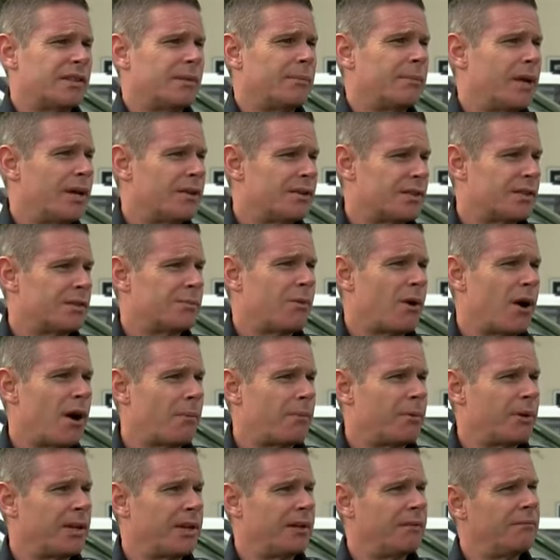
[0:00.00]
somebody else's
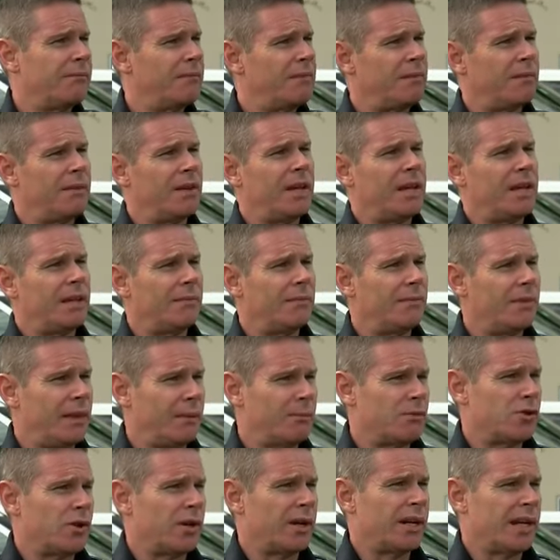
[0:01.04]
property and
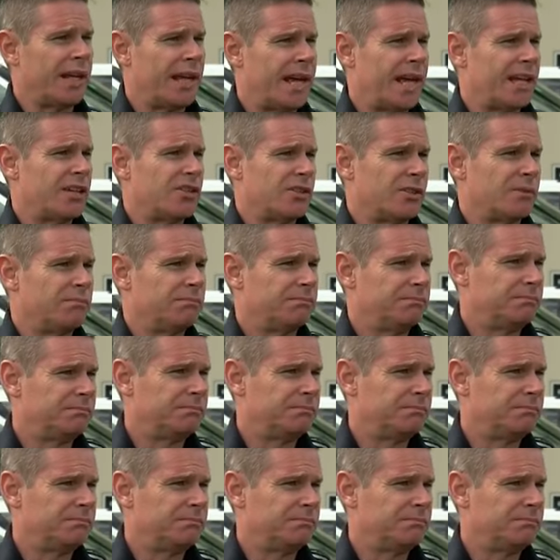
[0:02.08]
them trying to catch it.